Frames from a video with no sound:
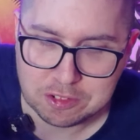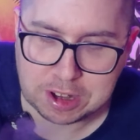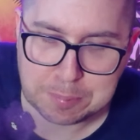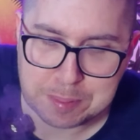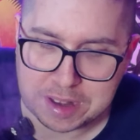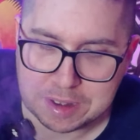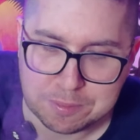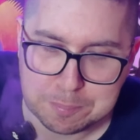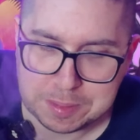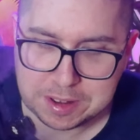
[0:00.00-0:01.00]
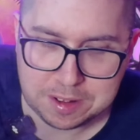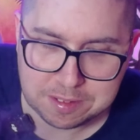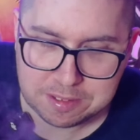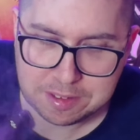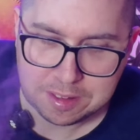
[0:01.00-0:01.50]
cheap it out
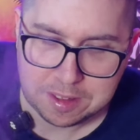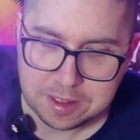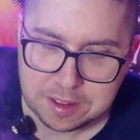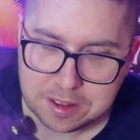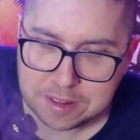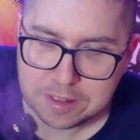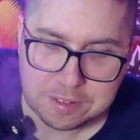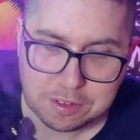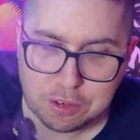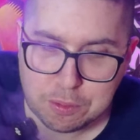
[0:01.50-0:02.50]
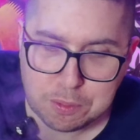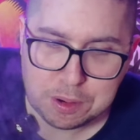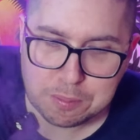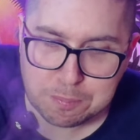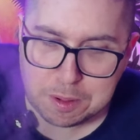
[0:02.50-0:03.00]
because
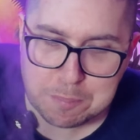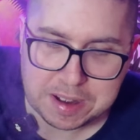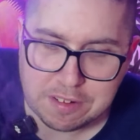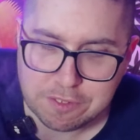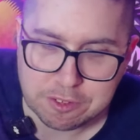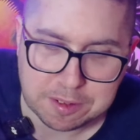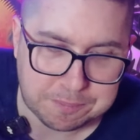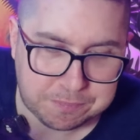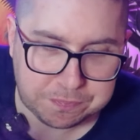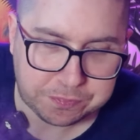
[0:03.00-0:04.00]
you won't pay for it